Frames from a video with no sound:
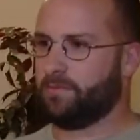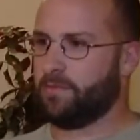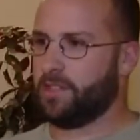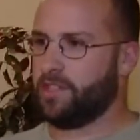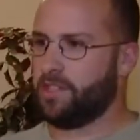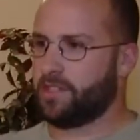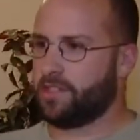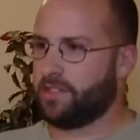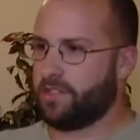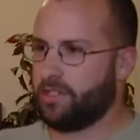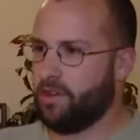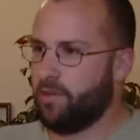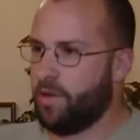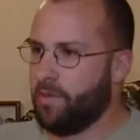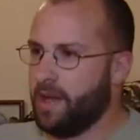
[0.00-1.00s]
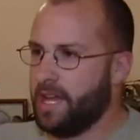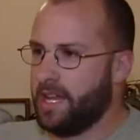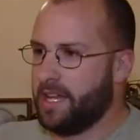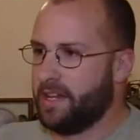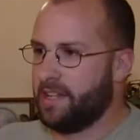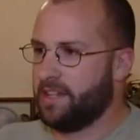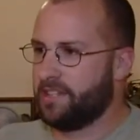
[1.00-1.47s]
would just go
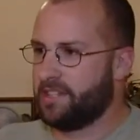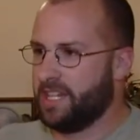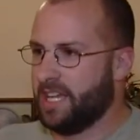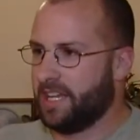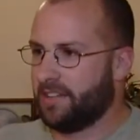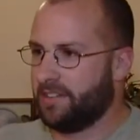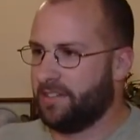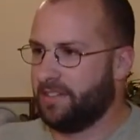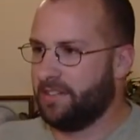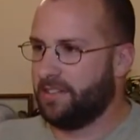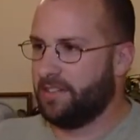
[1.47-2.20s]
away in his death.